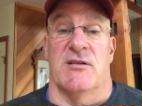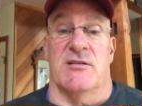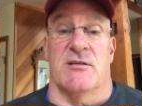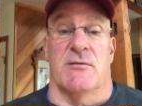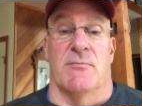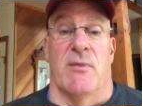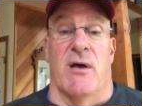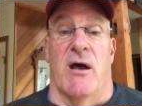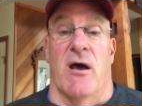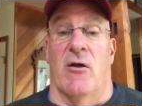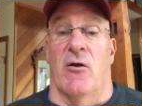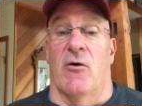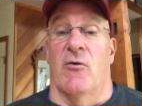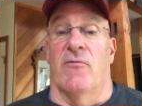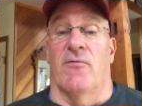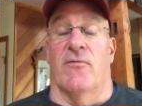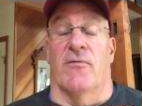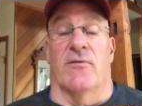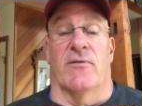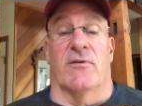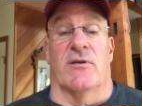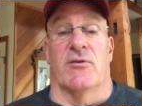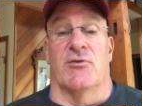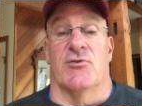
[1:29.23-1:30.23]
them out
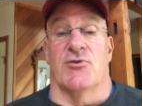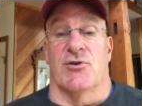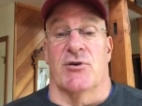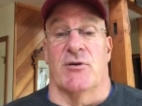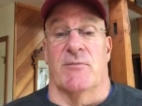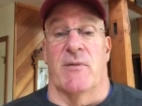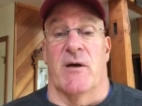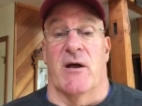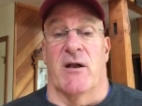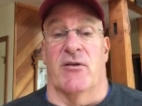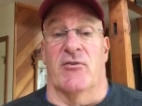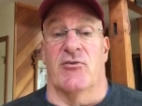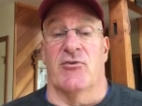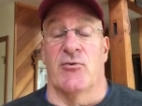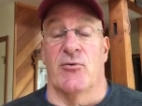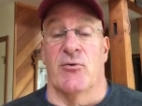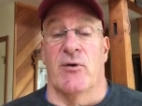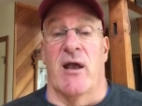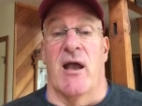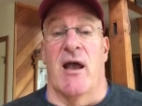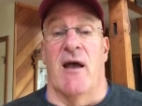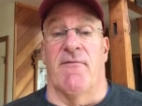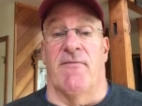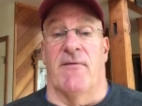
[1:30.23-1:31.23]
over usually about a
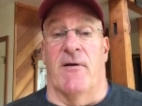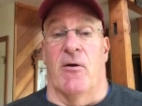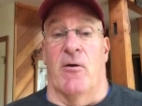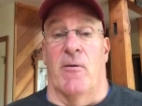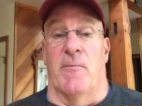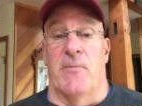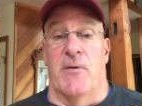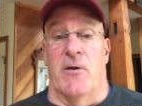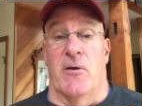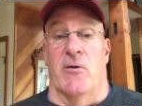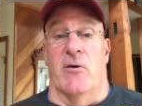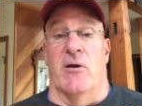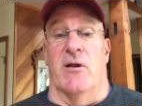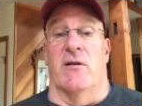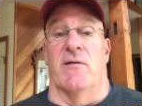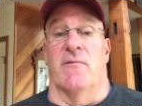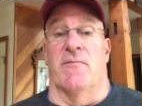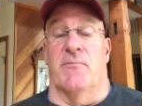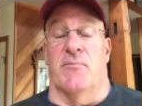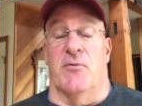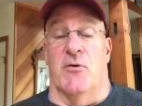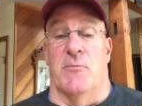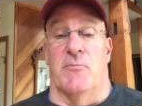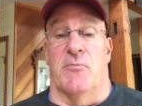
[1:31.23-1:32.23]
2.5 hour period
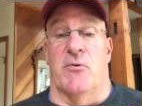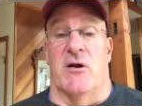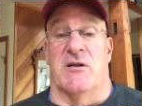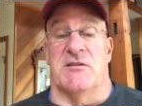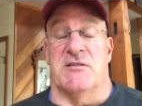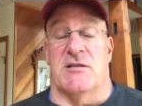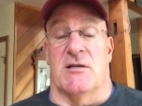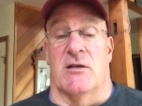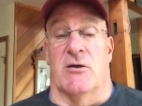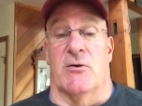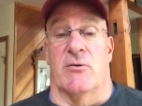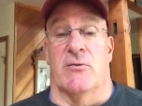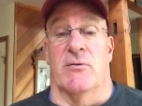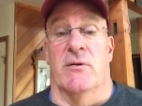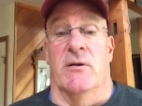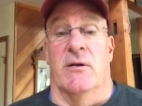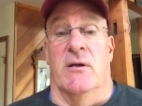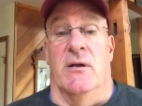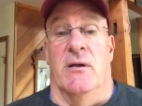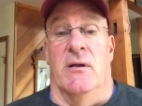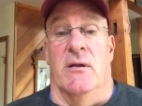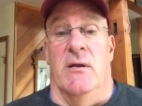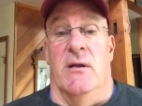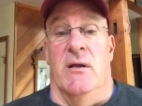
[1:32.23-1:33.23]
per press load,
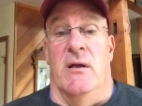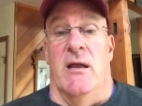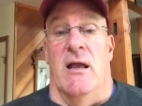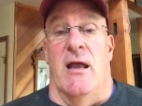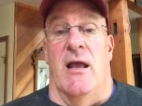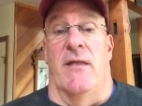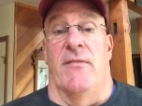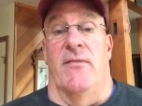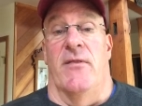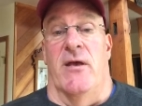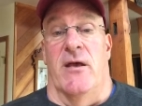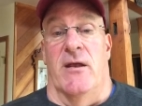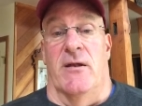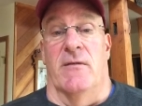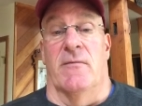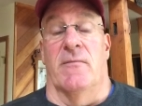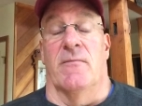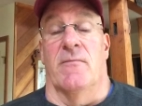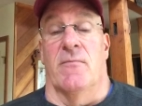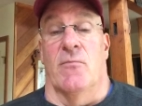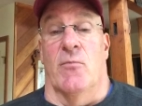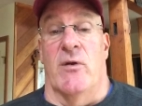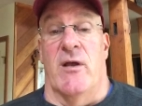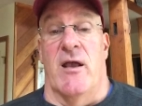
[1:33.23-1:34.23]
and then
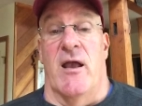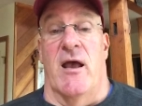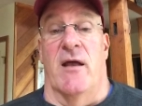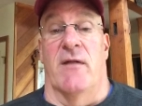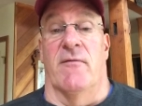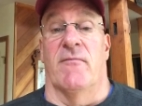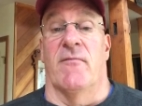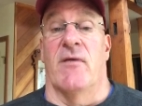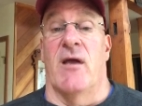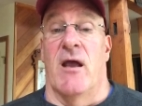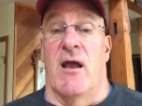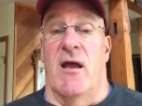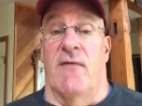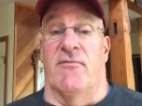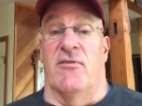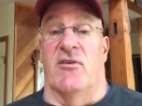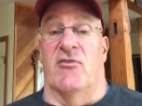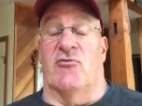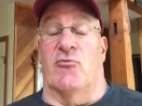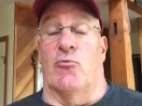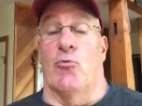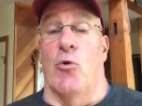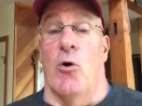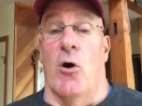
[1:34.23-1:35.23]
we have
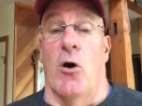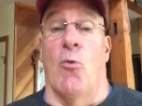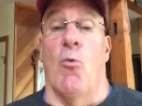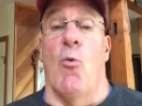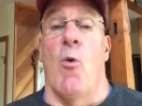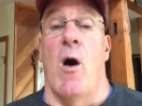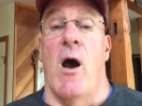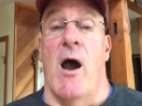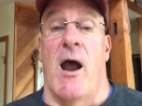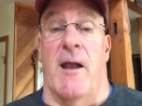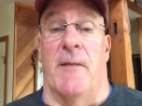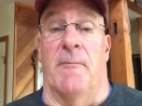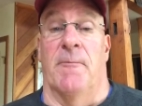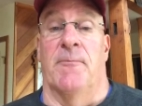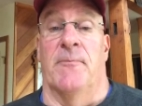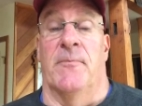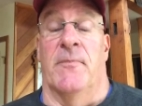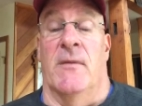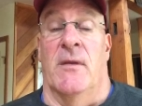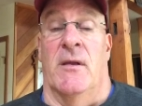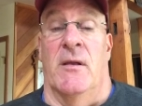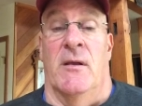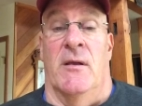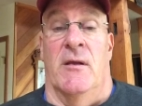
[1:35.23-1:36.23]
this raw wine.
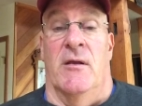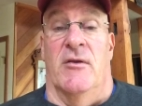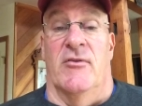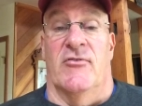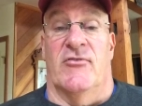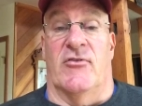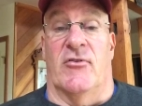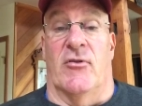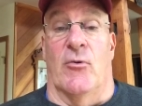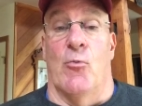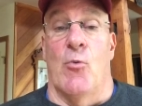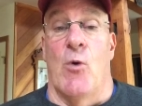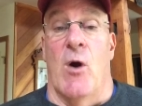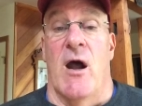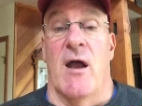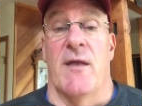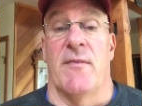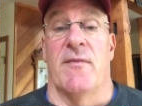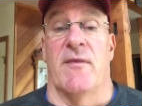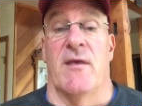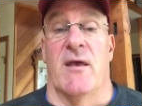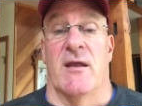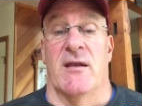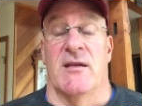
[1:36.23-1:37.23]
So the
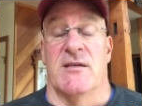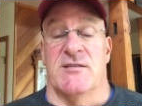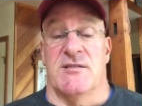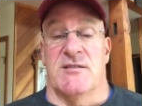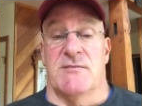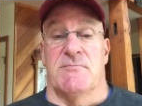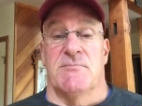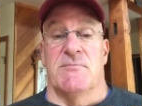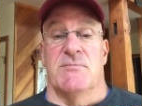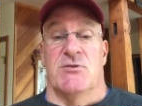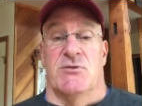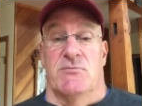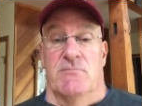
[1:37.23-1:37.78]
wine then is